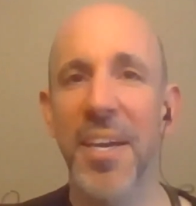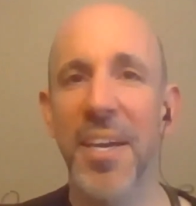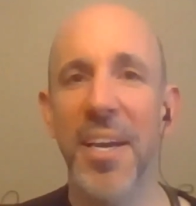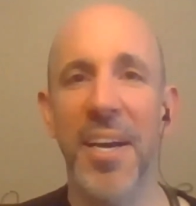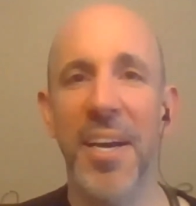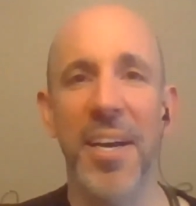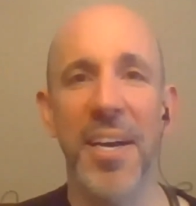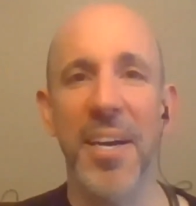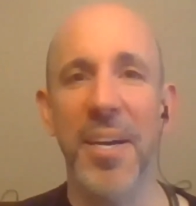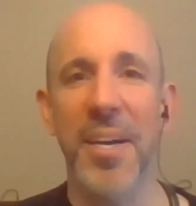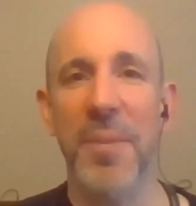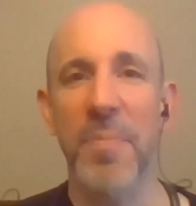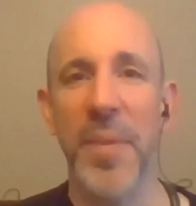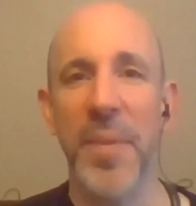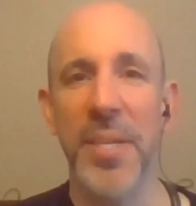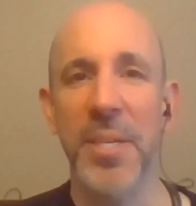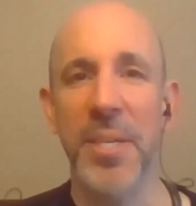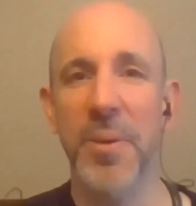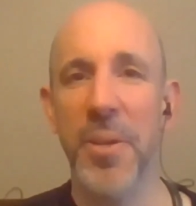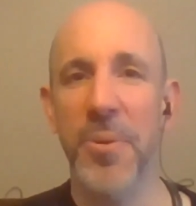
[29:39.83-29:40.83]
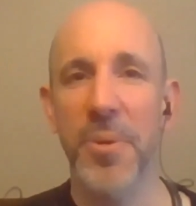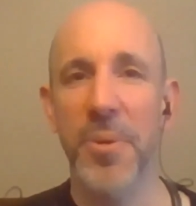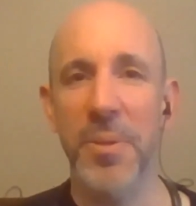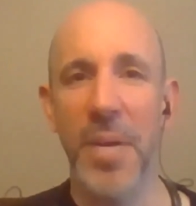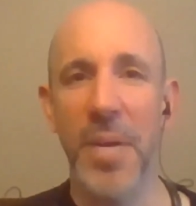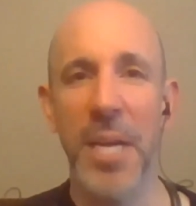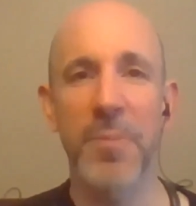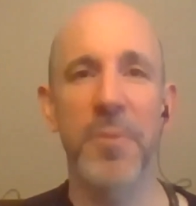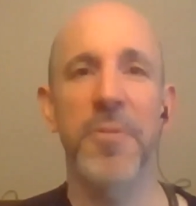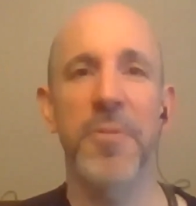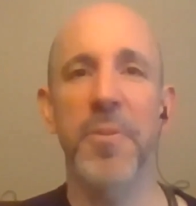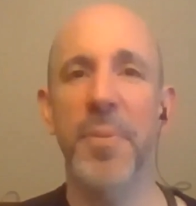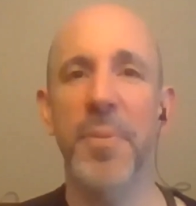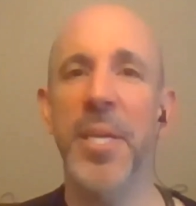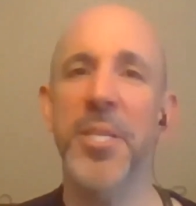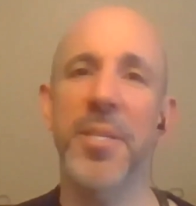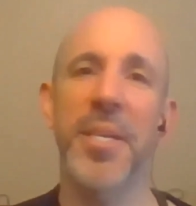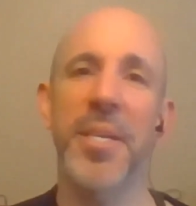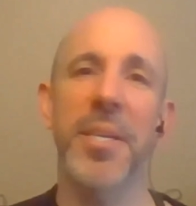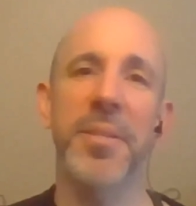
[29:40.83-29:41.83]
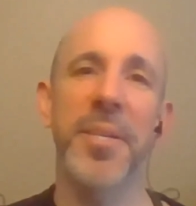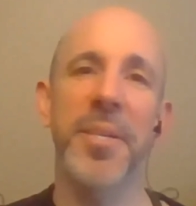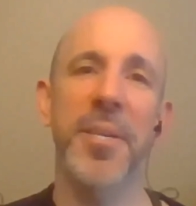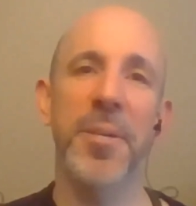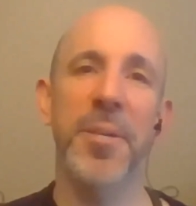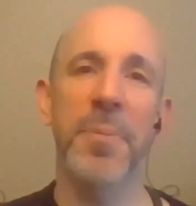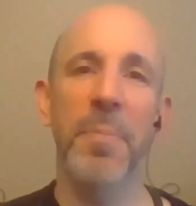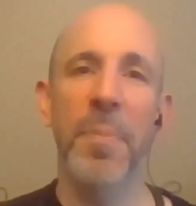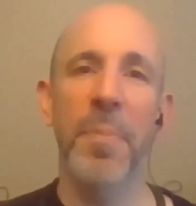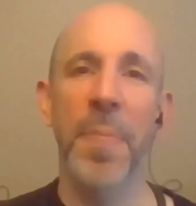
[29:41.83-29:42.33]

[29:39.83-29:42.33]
I know I threw a lot of information out there,